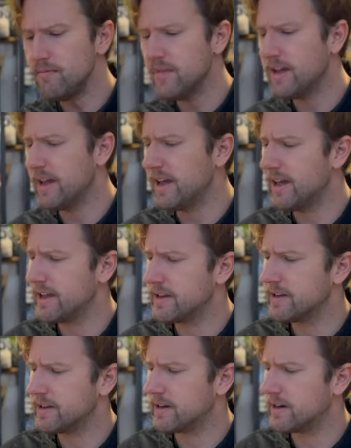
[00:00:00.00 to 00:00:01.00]

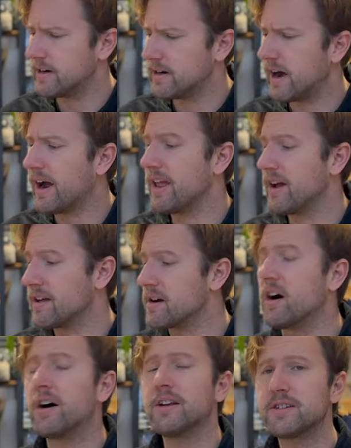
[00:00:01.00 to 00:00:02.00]
And I
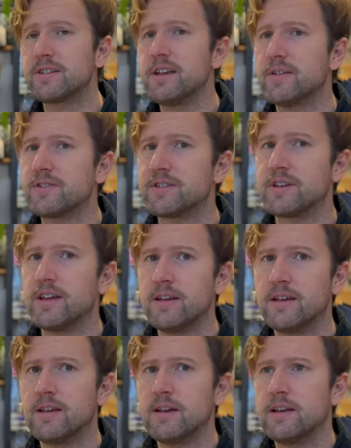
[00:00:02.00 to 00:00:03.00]
honestly have to say
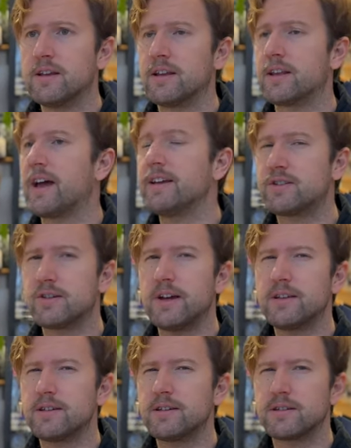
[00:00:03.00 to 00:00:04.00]
that I
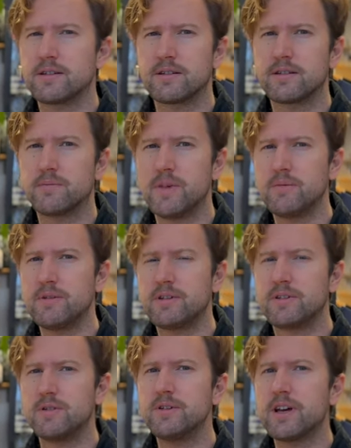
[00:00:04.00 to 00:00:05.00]
tried this maybe
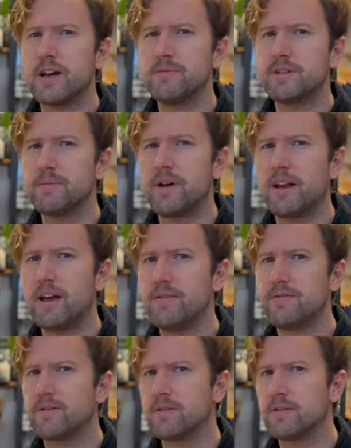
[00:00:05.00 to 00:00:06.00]
2 times in my life